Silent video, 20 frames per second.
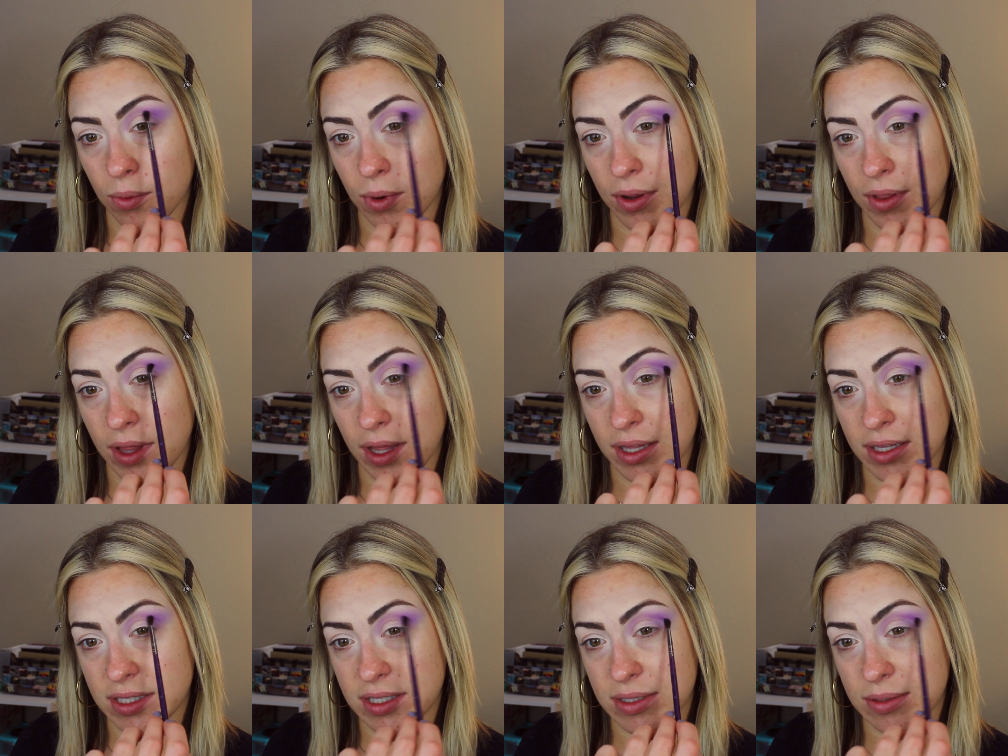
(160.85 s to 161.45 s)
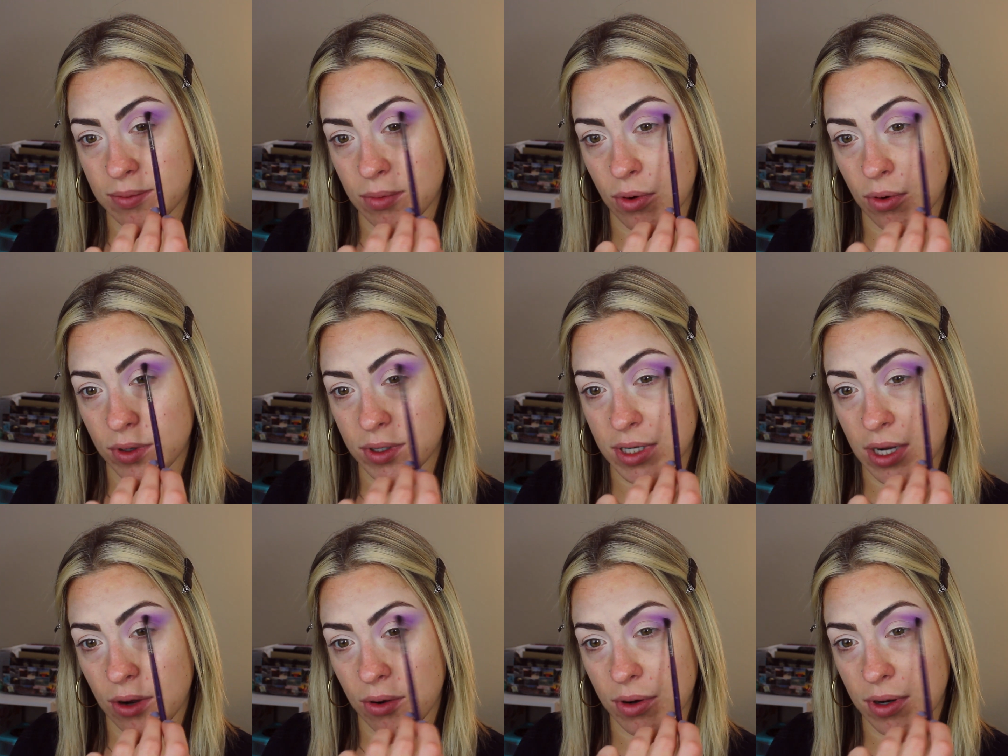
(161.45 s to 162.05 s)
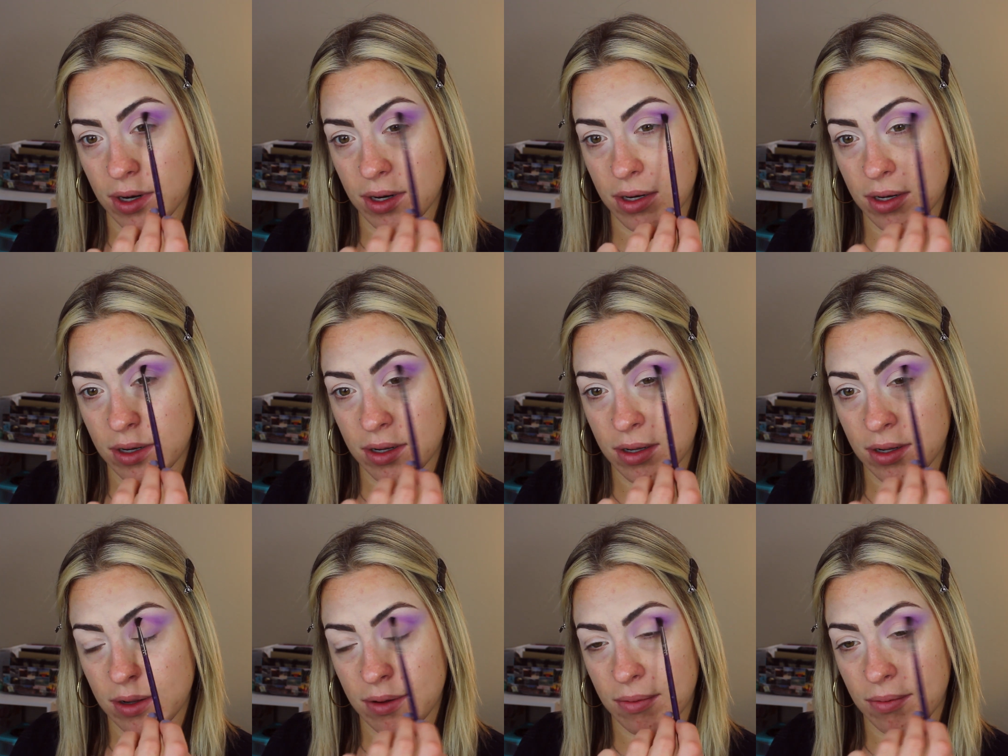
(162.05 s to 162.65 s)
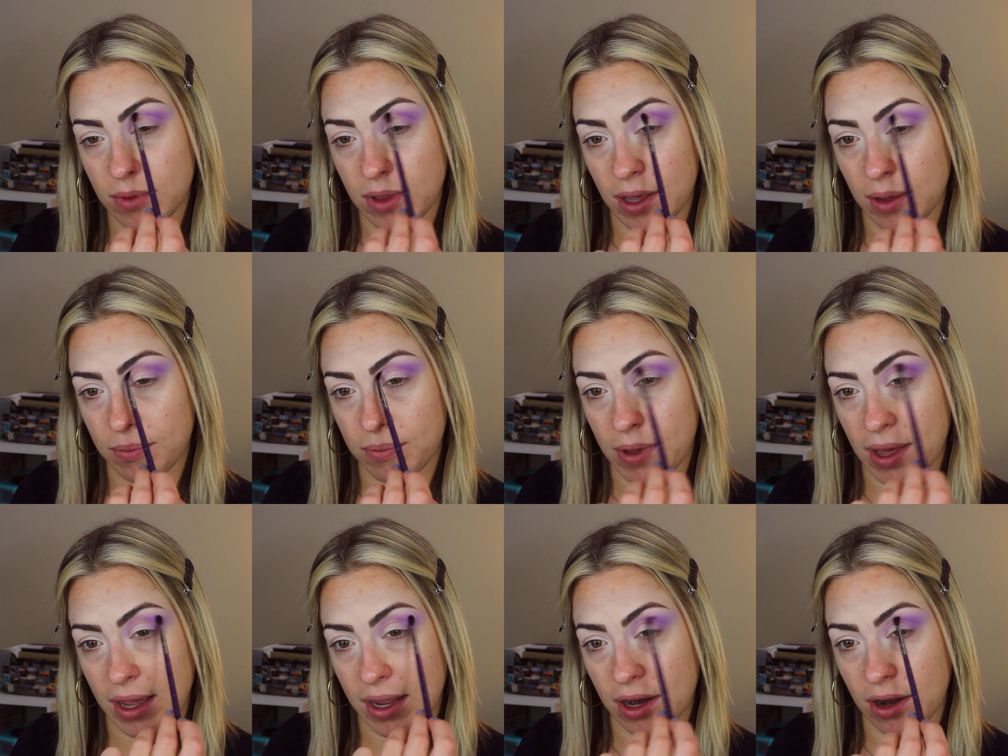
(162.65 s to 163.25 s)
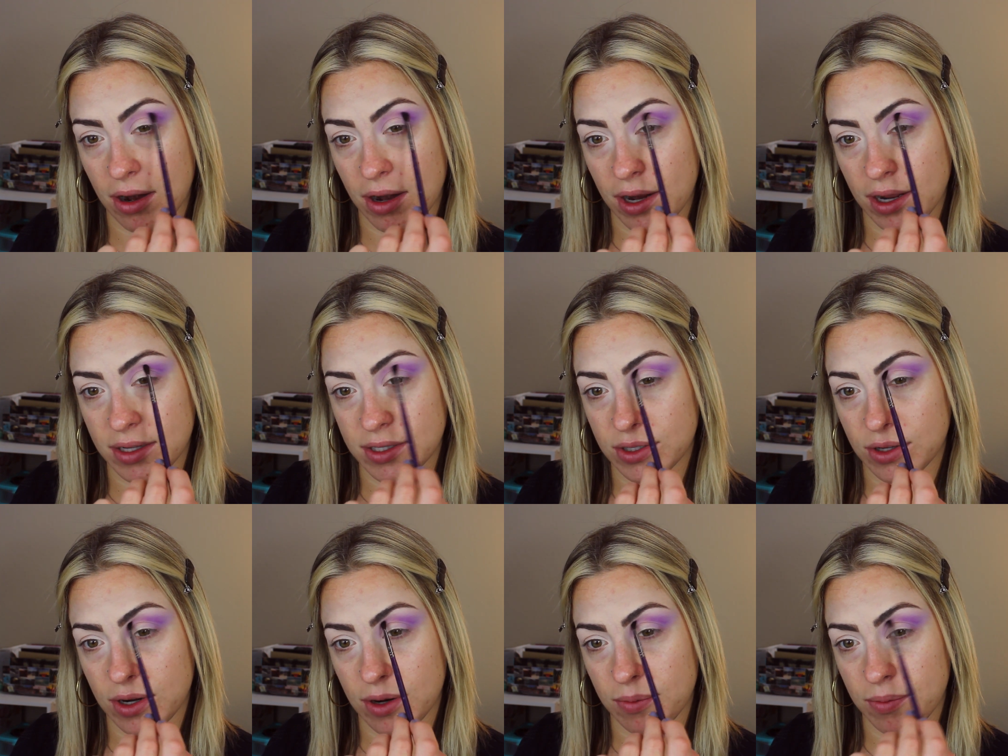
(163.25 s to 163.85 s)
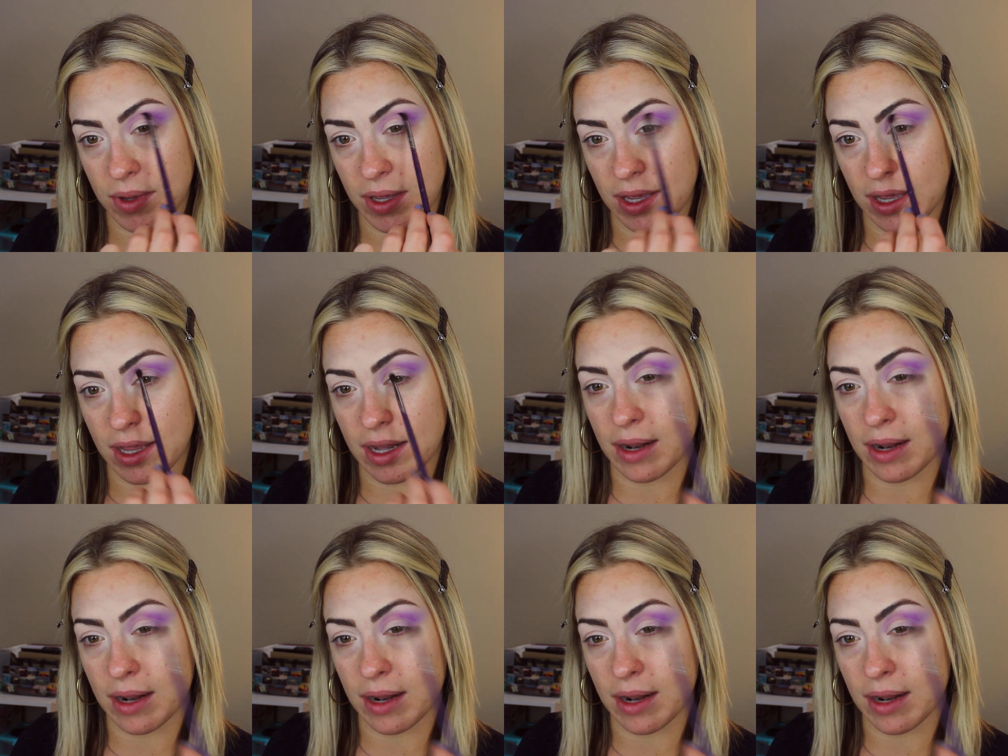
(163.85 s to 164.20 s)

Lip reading: where that smoked out like back area is gonna be.